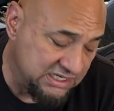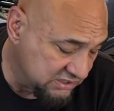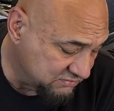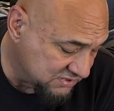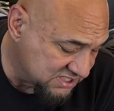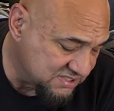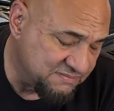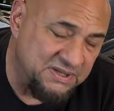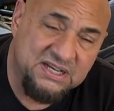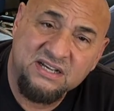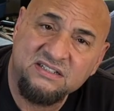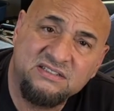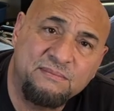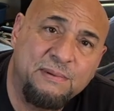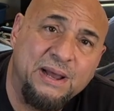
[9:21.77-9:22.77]
And it wasn't
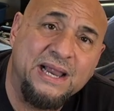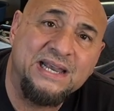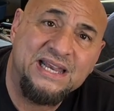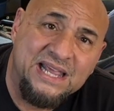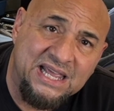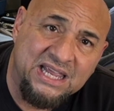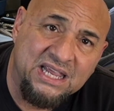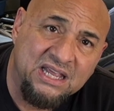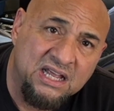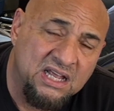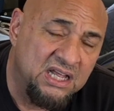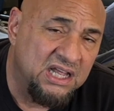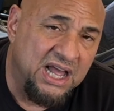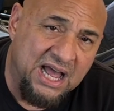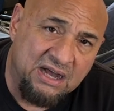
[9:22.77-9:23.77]
because of my knee,
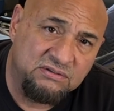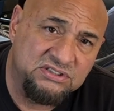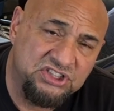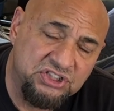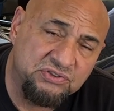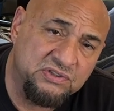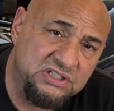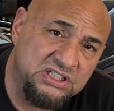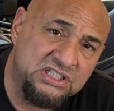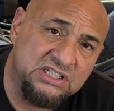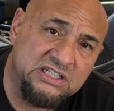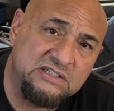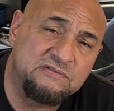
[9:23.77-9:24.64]
I was doing good.